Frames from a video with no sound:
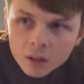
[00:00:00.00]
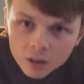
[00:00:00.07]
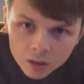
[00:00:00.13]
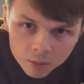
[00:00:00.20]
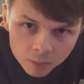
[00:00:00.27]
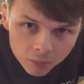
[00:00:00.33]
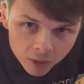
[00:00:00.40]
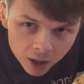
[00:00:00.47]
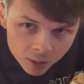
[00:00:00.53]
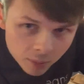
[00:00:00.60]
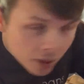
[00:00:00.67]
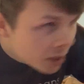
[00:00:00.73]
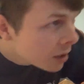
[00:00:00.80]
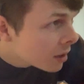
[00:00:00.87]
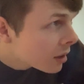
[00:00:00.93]
Maybe.
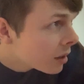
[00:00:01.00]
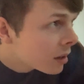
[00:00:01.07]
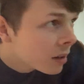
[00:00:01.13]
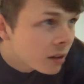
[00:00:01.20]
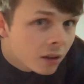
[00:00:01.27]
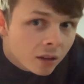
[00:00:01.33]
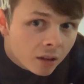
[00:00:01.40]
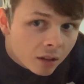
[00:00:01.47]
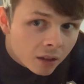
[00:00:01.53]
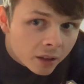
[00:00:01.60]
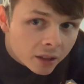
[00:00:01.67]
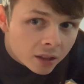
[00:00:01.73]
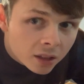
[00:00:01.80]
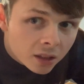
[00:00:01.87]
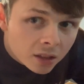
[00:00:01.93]
Like
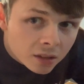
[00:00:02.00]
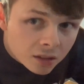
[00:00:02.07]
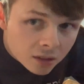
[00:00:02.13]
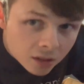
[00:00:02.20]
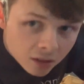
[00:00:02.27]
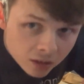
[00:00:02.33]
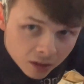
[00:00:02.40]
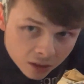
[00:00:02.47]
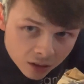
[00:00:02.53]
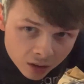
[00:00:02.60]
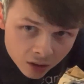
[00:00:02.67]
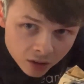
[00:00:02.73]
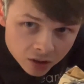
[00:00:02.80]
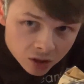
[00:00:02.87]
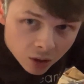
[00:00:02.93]
this. Oh, it's
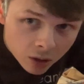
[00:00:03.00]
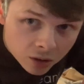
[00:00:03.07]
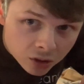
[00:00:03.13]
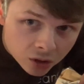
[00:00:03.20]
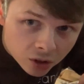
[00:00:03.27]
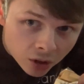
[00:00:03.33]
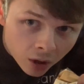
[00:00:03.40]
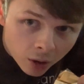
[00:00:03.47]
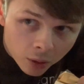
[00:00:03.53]
so hard to show.